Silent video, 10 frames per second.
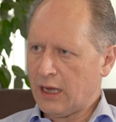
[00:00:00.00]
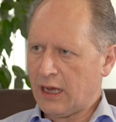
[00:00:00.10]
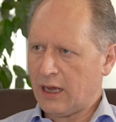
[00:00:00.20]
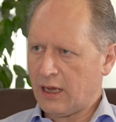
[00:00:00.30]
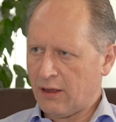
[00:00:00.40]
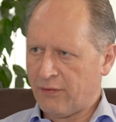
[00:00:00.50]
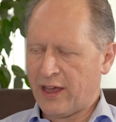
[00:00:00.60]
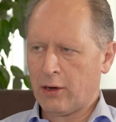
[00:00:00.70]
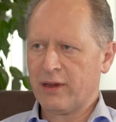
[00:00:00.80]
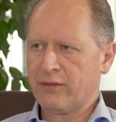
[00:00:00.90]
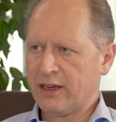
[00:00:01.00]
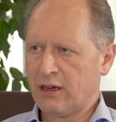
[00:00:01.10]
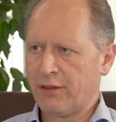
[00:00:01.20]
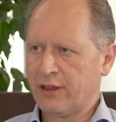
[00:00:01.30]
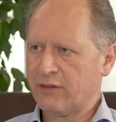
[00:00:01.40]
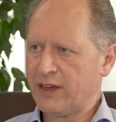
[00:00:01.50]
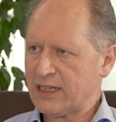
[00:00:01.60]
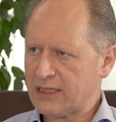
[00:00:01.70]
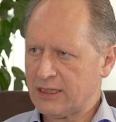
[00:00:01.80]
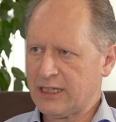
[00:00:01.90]
That'll be, I think, the
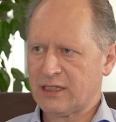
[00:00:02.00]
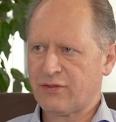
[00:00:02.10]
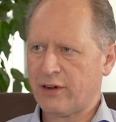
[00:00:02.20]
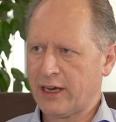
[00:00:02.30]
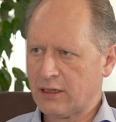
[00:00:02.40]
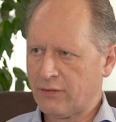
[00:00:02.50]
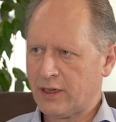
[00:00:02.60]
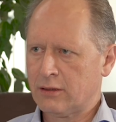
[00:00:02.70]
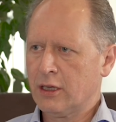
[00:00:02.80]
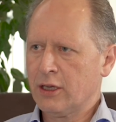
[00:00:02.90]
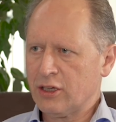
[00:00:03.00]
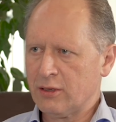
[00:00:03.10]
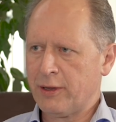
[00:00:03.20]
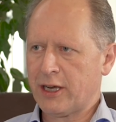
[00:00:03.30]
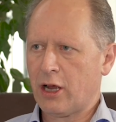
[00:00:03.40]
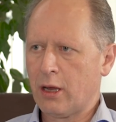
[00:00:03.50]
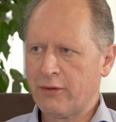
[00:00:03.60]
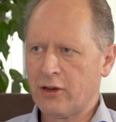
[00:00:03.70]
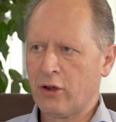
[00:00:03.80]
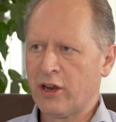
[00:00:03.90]
acid test for active. You'd better
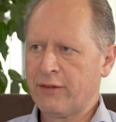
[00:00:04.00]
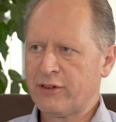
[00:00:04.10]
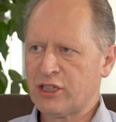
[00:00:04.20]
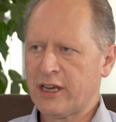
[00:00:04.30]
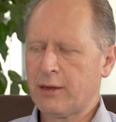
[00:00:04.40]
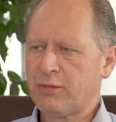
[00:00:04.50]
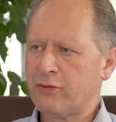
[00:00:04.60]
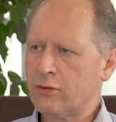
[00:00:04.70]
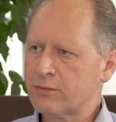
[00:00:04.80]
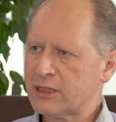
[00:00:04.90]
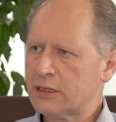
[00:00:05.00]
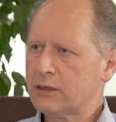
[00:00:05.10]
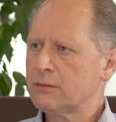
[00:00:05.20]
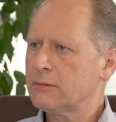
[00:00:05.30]
hope and I'd average it outperforms then.